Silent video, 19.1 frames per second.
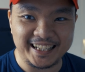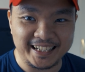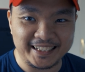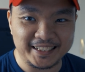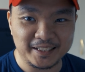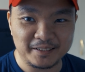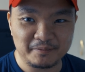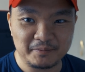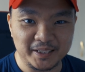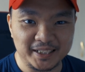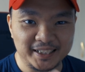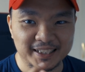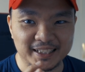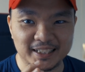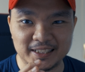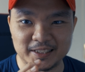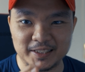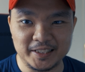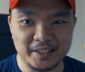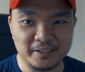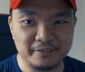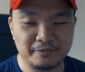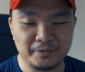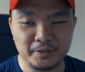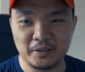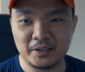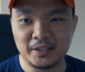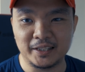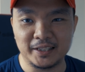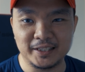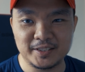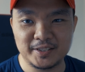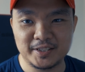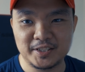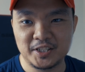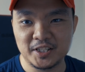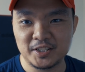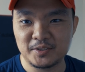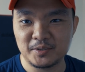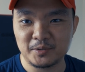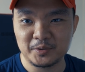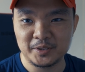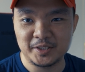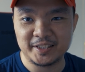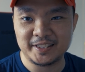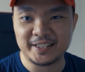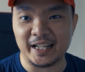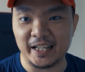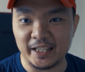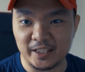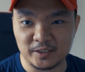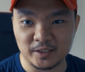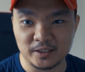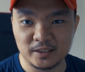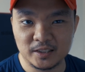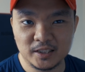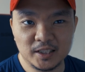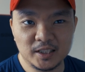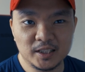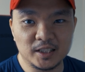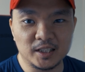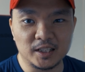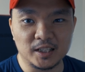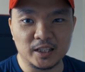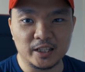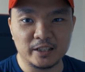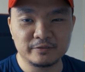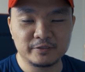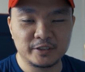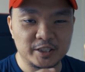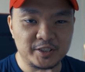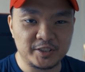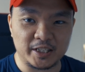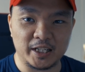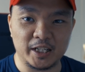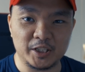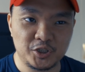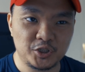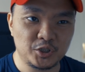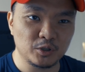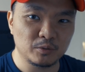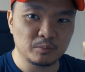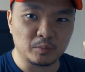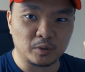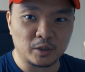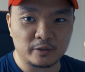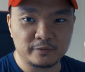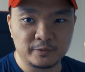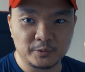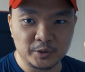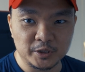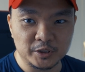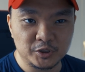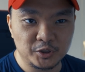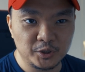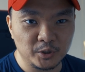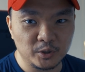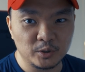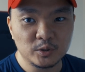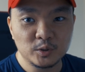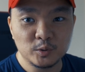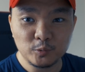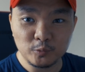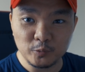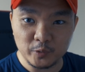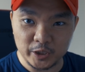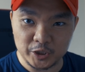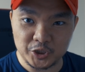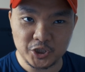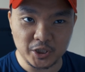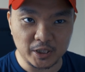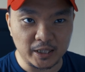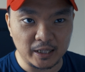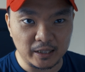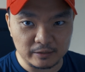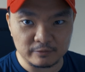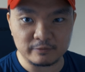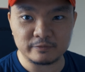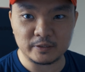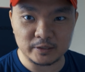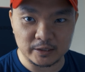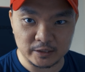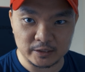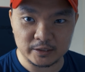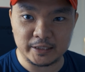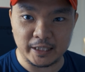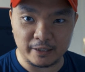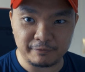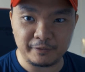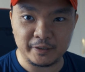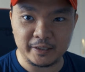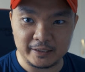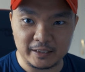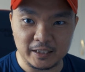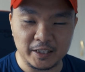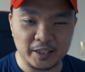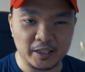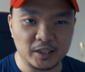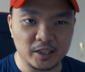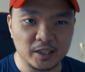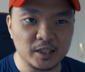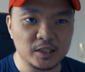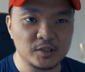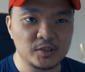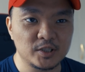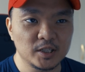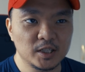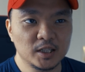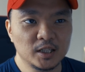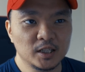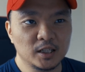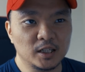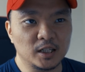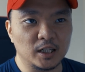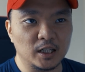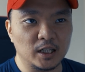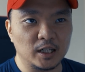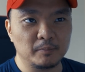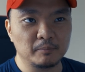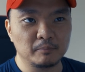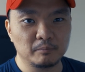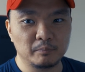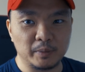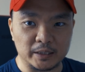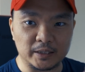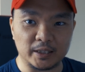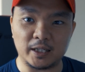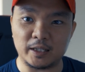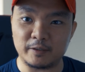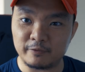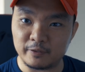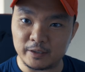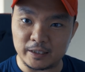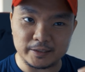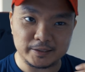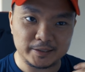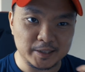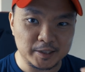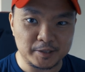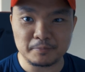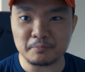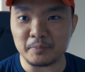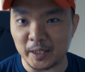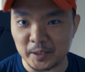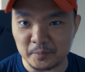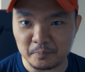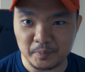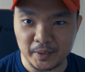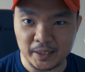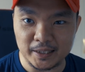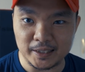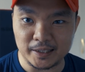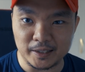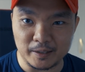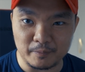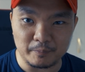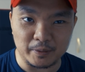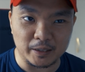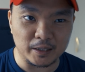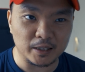like it because they feel like it's just a recycle of the Sideshow Mark 42, which definitely it is. But this might be an